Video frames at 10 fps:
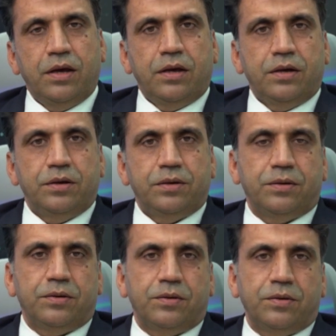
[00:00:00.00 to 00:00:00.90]

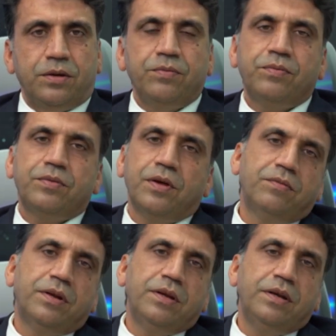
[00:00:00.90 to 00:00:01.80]
If someone
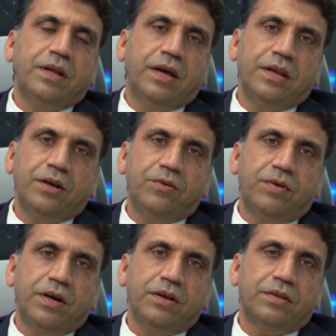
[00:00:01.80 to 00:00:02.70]
need any
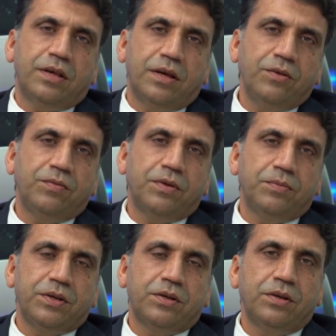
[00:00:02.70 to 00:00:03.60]
advice, any
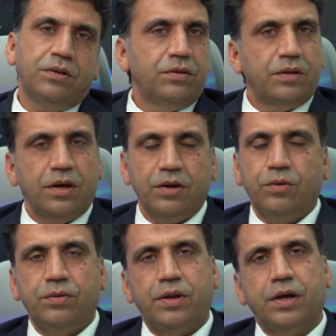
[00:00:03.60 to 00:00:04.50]
information, can
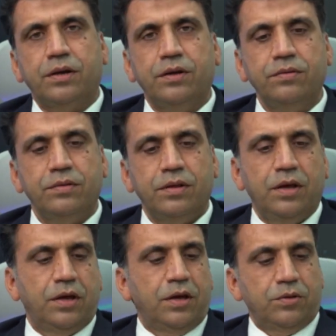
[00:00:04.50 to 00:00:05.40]
contact us.
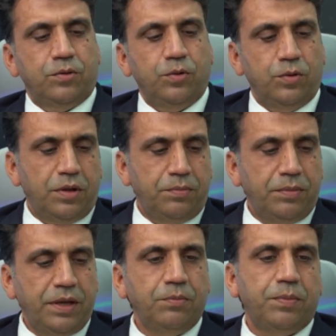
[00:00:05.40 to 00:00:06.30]
So the
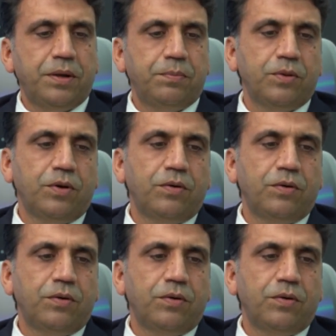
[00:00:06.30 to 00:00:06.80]
main purpose of